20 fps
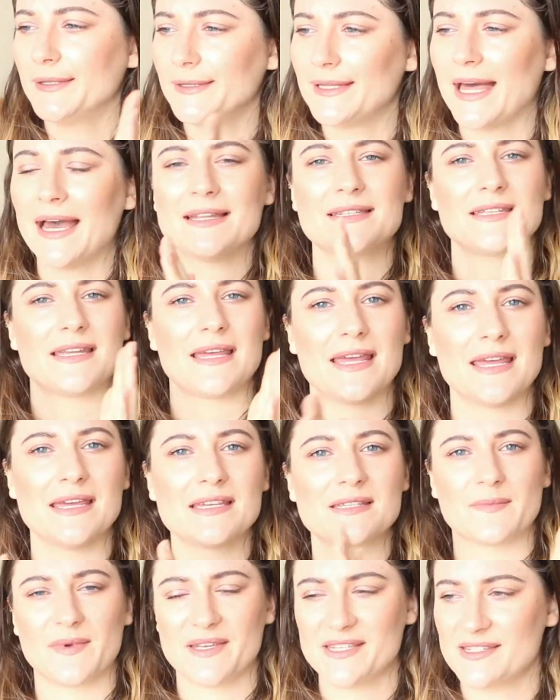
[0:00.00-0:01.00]
that
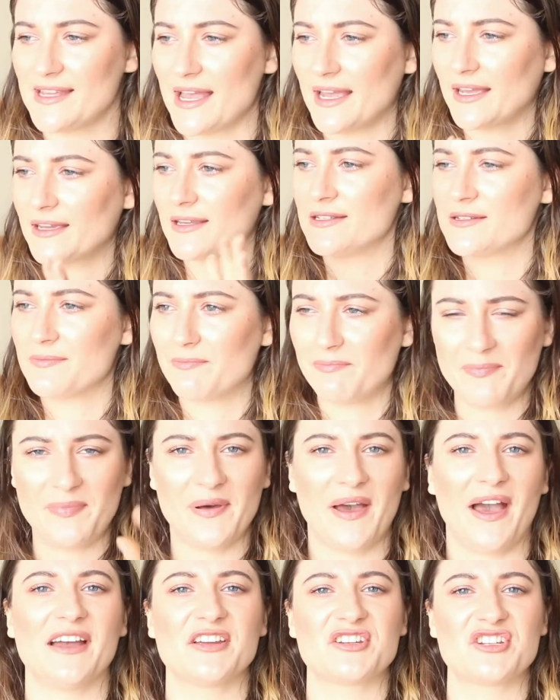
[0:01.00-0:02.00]
is my second
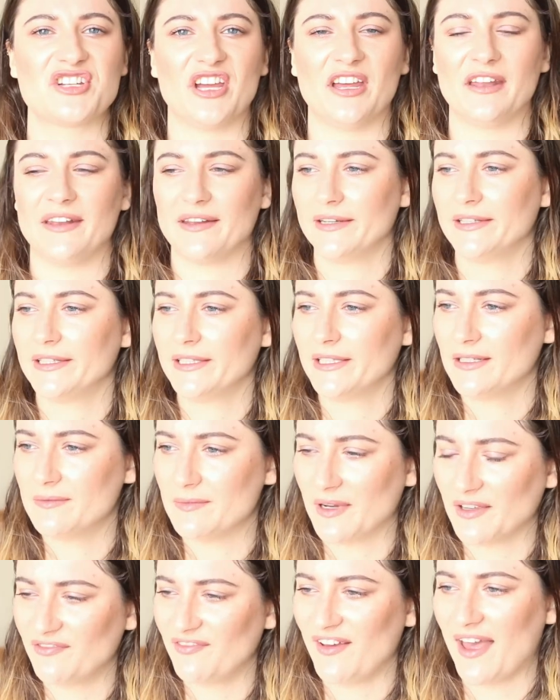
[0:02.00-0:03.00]
passion,
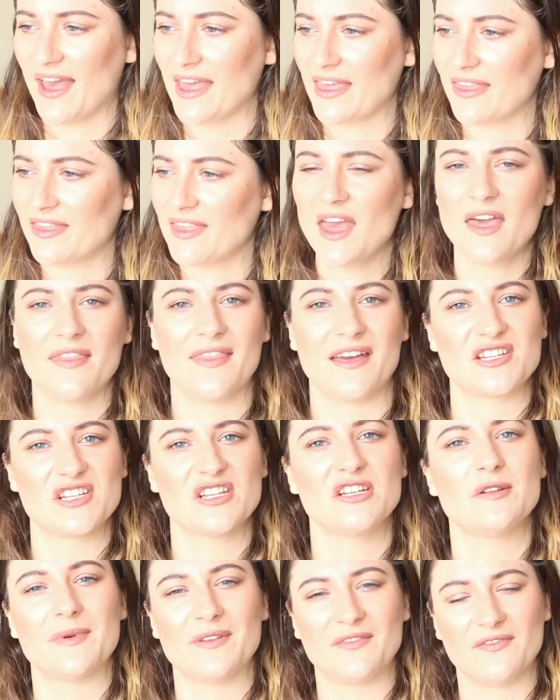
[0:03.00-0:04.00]
my faith. That
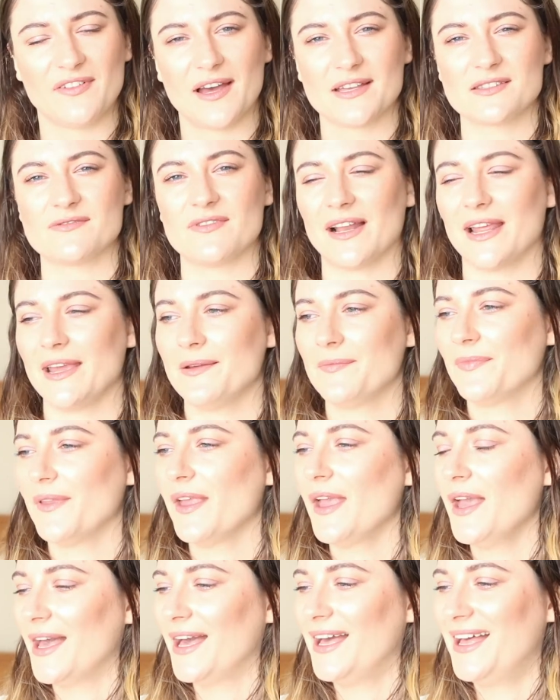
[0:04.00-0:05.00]
should have been first, really.
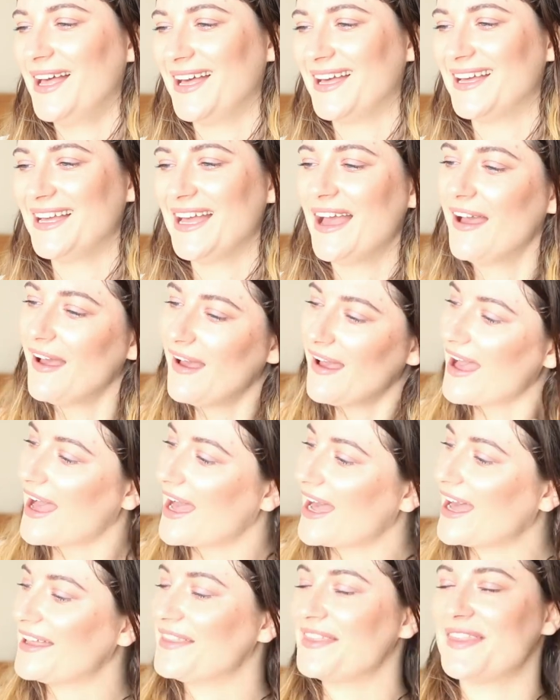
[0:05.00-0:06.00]

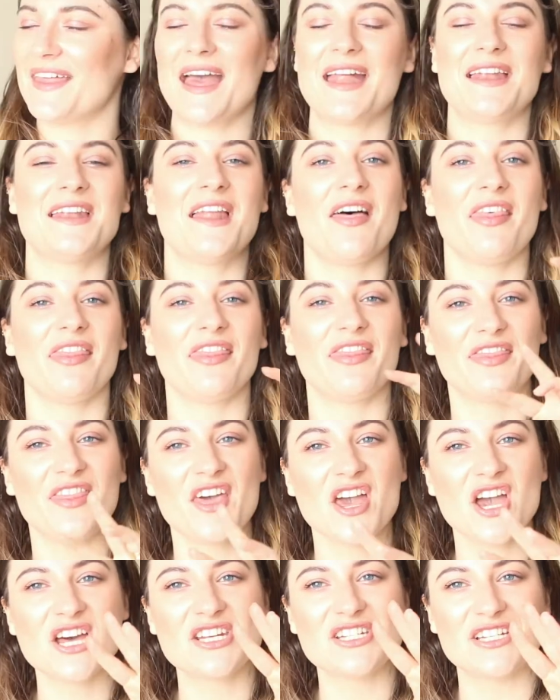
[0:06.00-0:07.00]
And then
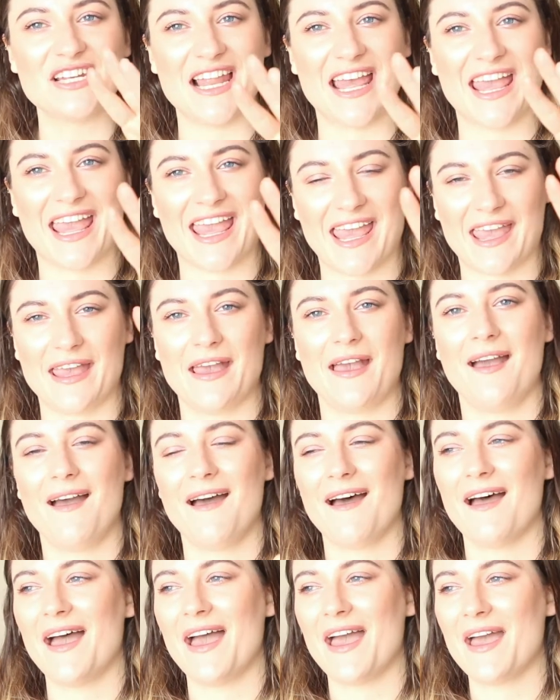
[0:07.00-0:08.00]
thirdly,
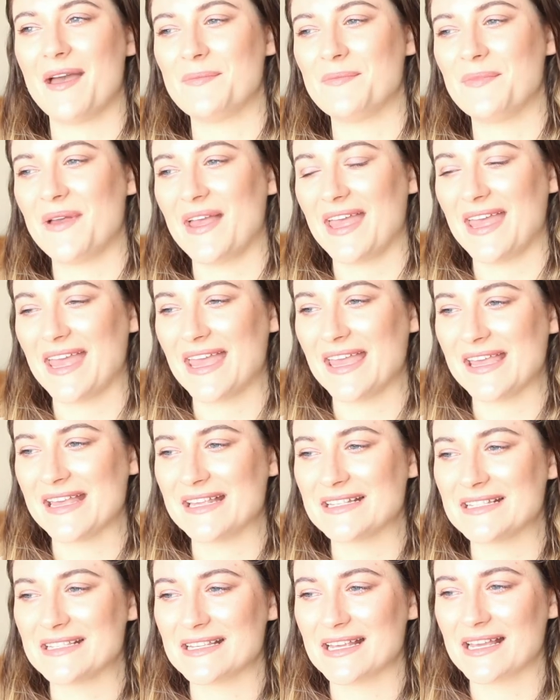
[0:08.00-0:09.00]

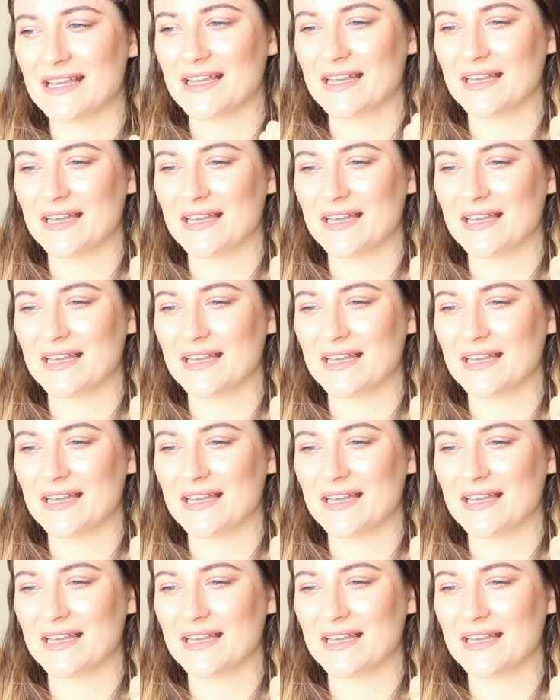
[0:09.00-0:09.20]
is